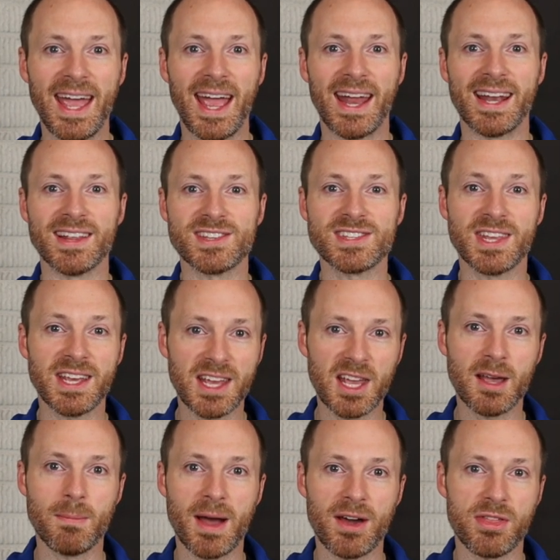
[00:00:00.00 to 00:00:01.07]
and it's
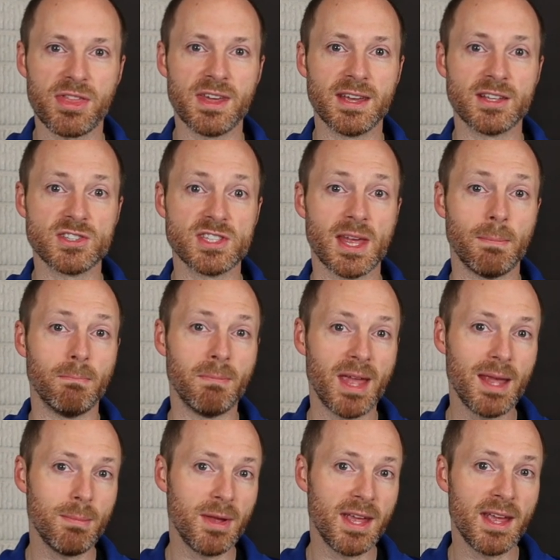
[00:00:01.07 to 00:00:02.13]
thinking about things that
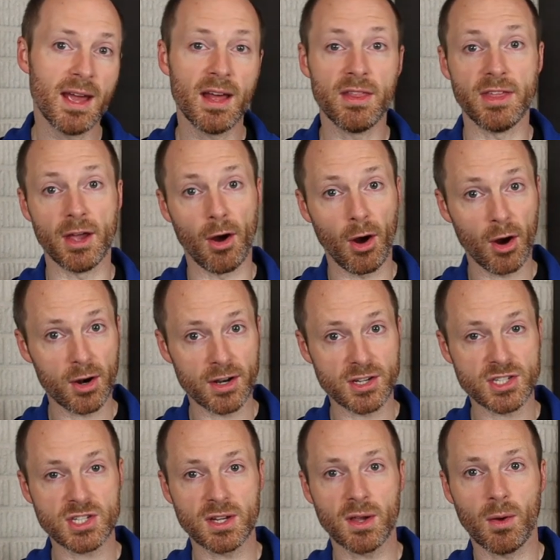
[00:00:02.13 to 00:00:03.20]
maybe the
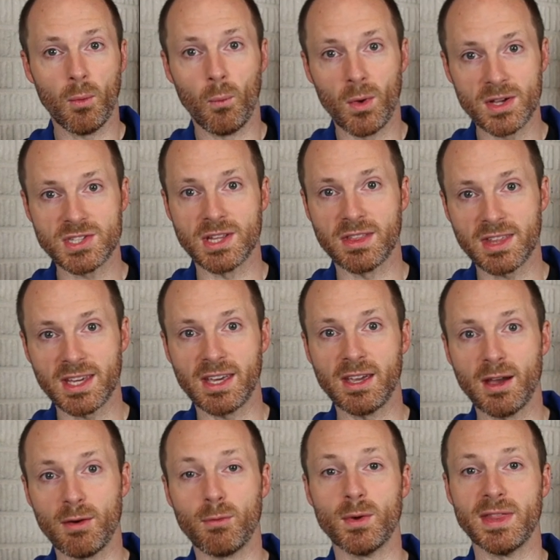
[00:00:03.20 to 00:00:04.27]
artist wasn't
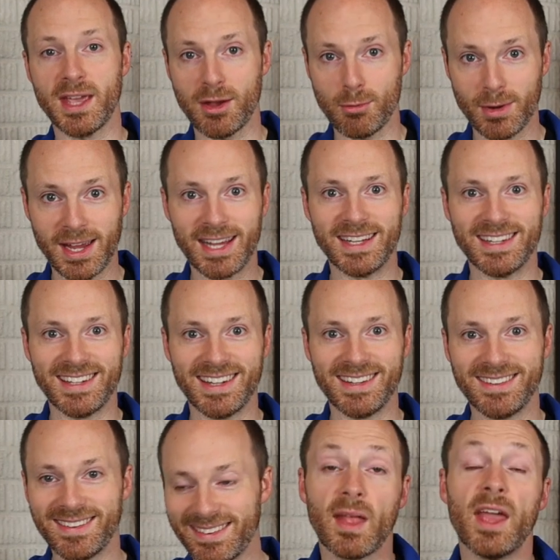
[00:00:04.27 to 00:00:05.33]
thinking of when they created it.
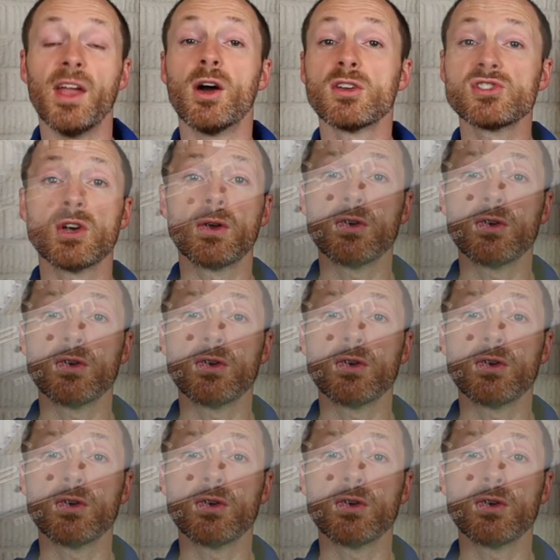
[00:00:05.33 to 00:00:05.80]
He also